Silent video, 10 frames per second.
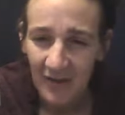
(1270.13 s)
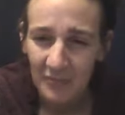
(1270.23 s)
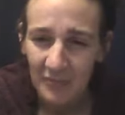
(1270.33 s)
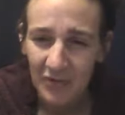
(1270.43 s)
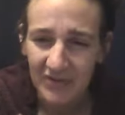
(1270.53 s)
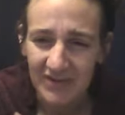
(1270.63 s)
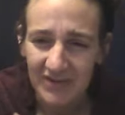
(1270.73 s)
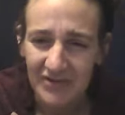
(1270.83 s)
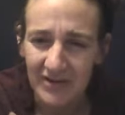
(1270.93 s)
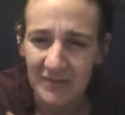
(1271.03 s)
Moon
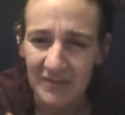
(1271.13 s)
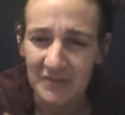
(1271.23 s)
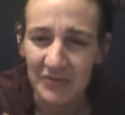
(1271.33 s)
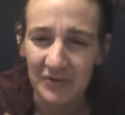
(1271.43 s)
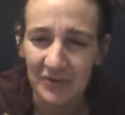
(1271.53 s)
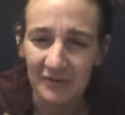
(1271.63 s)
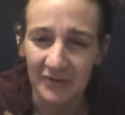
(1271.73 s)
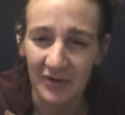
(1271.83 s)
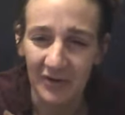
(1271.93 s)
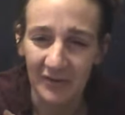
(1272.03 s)
Dust, your name is
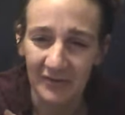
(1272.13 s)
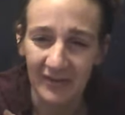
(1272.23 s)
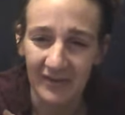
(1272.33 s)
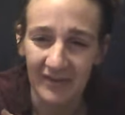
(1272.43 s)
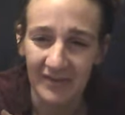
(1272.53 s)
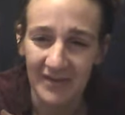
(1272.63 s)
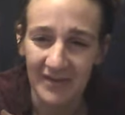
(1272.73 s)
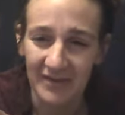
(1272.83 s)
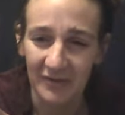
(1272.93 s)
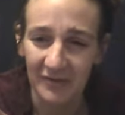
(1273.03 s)
beautiful.
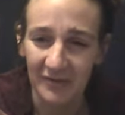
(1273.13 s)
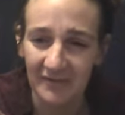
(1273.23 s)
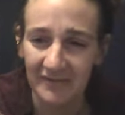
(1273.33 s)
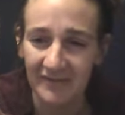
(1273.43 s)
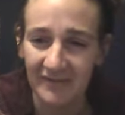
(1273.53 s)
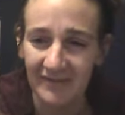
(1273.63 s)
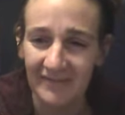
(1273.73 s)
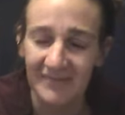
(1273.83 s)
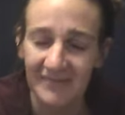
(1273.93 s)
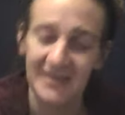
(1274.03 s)
Thank you.
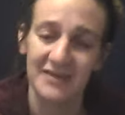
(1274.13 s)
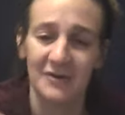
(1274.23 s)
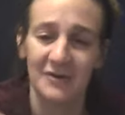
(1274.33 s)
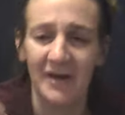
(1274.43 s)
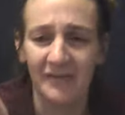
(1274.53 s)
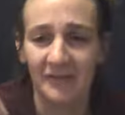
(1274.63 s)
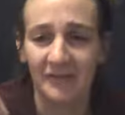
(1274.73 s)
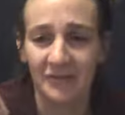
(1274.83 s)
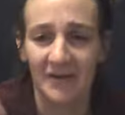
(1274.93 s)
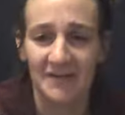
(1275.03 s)
Thank you. I love
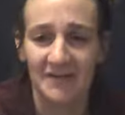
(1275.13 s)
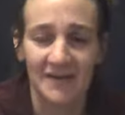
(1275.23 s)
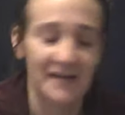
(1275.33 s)
you guys.